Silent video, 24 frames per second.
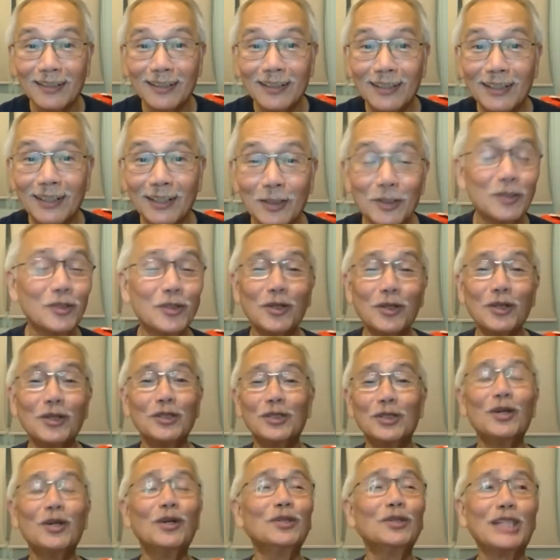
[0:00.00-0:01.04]
You know, you
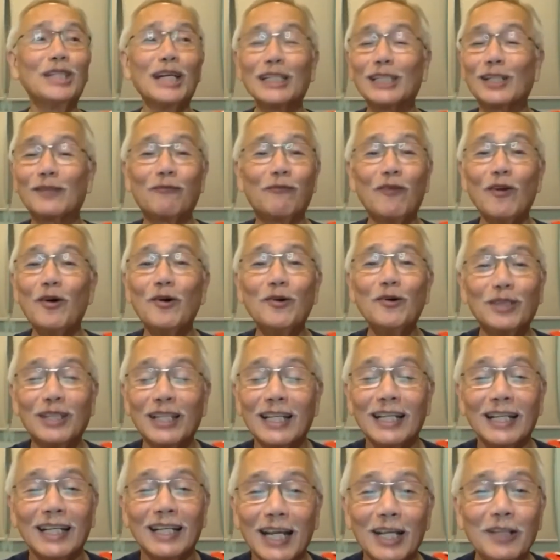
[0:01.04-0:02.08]
know don't just
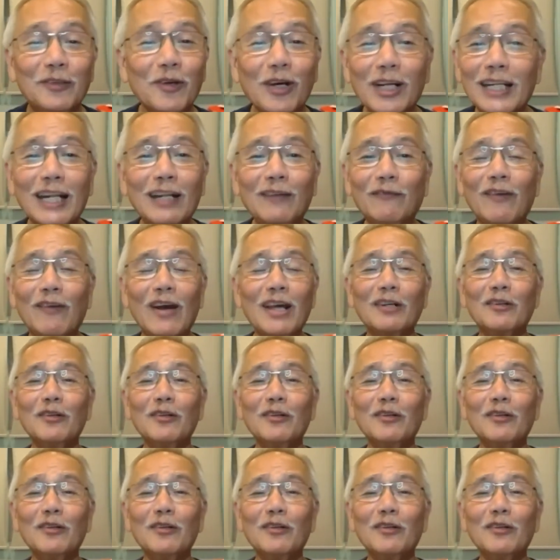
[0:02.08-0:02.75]
float into an